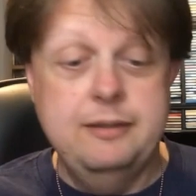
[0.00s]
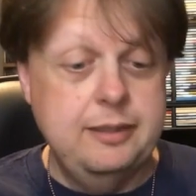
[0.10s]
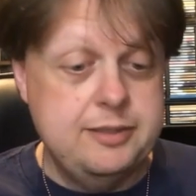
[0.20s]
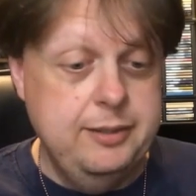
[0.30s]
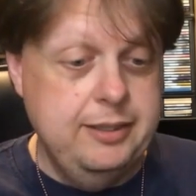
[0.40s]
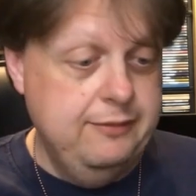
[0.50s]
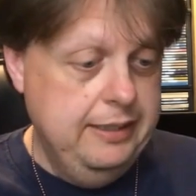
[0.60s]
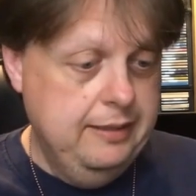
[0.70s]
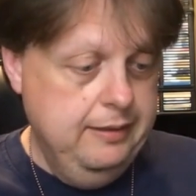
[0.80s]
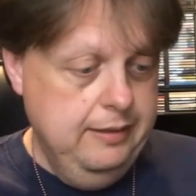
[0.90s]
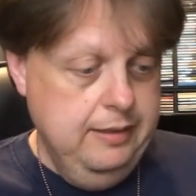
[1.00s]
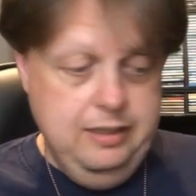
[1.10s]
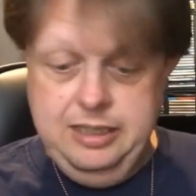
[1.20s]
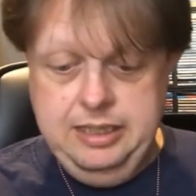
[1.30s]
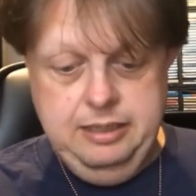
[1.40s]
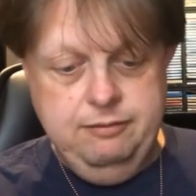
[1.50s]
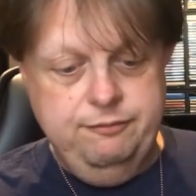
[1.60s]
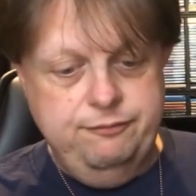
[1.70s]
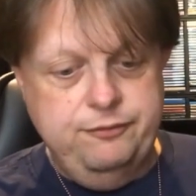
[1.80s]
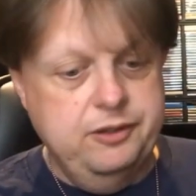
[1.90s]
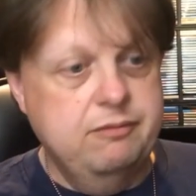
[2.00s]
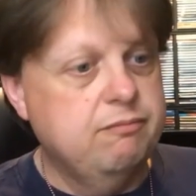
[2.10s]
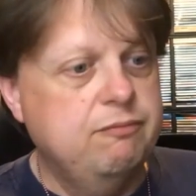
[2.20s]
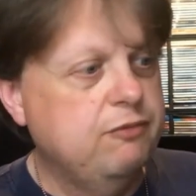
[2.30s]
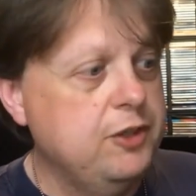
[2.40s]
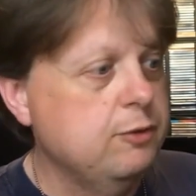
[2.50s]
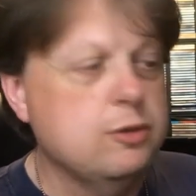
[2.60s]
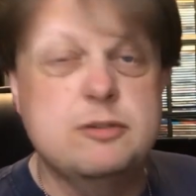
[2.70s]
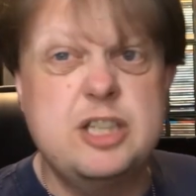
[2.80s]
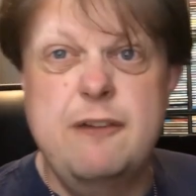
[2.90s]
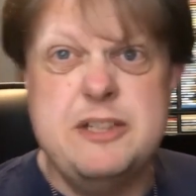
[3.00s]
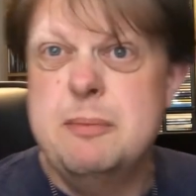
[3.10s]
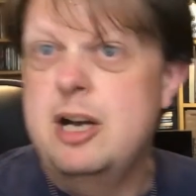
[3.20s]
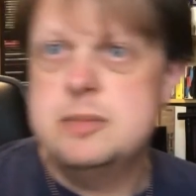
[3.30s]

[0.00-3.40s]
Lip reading: in case you heard that. Few sort of surface